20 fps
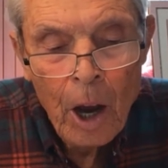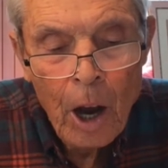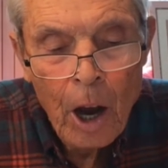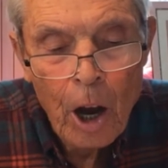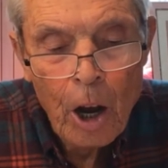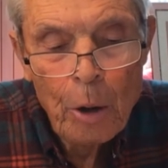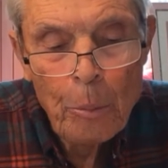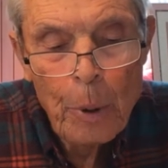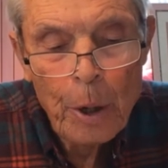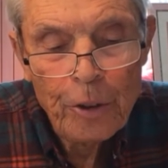
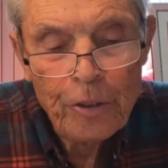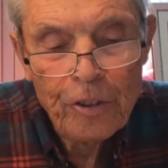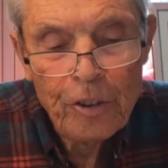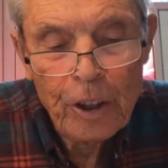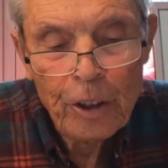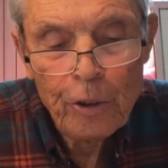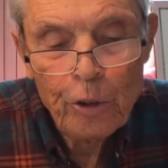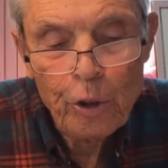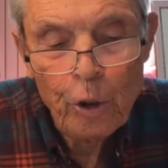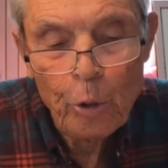
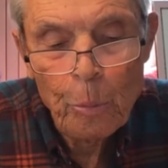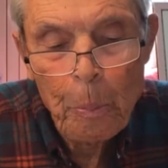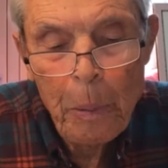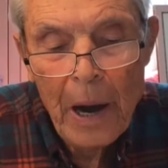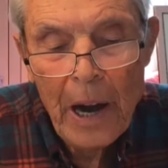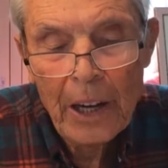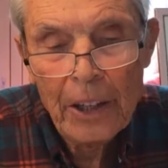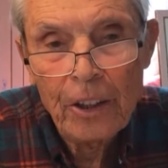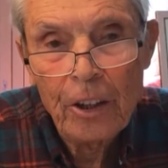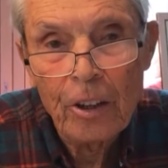homosexual
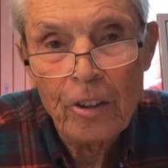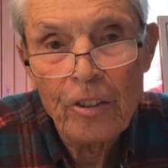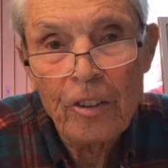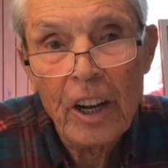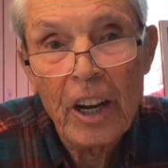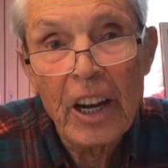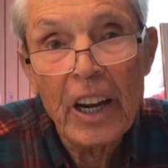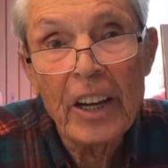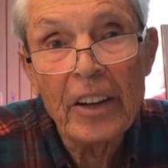partners